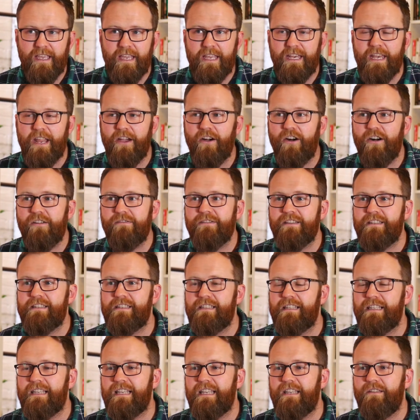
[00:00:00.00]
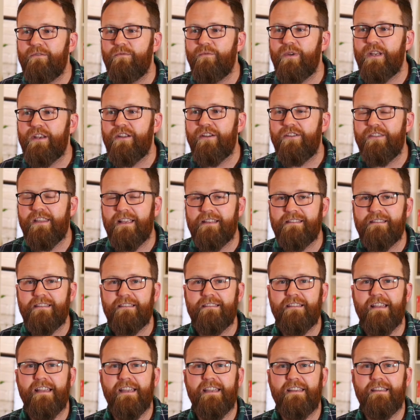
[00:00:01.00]
Now, obviously, we know that
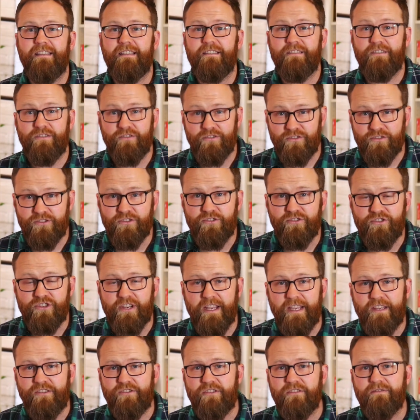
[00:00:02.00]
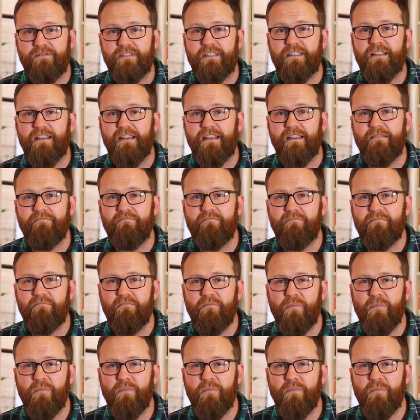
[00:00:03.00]
societies do change over time,